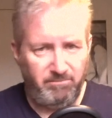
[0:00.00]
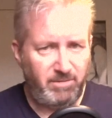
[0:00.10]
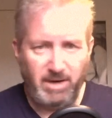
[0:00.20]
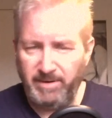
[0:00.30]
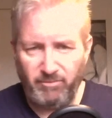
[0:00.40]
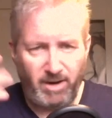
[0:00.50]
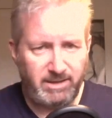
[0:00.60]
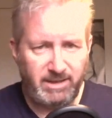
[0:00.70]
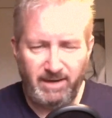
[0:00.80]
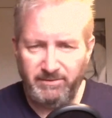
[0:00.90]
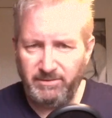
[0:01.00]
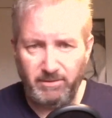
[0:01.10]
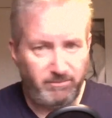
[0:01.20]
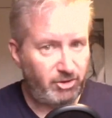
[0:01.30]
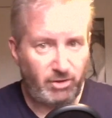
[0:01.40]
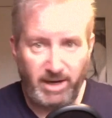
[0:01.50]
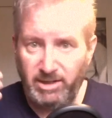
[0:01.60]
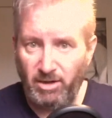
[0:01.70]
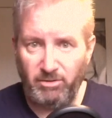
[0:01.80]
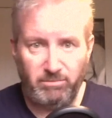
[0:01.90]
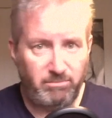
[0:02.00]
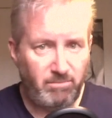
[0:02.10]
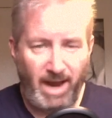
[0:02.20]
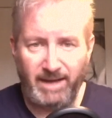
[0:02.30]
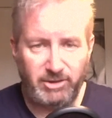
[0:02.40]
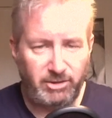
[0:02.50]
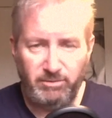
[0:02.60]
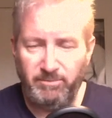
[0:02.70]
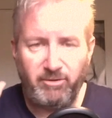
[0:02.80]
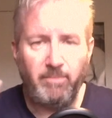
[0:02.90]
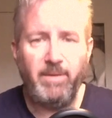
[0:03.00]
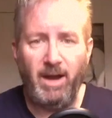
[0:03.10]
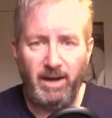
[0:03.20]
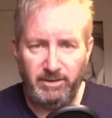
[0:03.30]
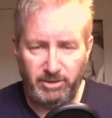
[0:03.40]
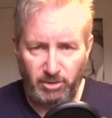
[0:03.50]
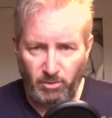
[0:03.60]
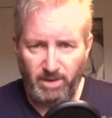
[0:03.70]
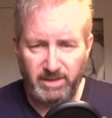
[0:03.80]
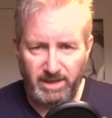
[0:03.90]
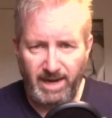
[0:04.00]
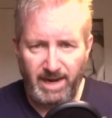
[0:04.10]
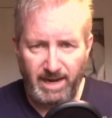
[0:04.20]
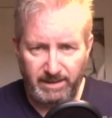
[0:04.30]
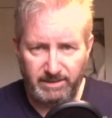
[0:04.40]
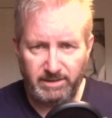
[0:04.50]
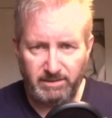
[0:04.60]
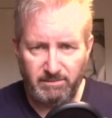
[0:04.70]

coming right to left, straight on at you, from behind you, whatever the deal is.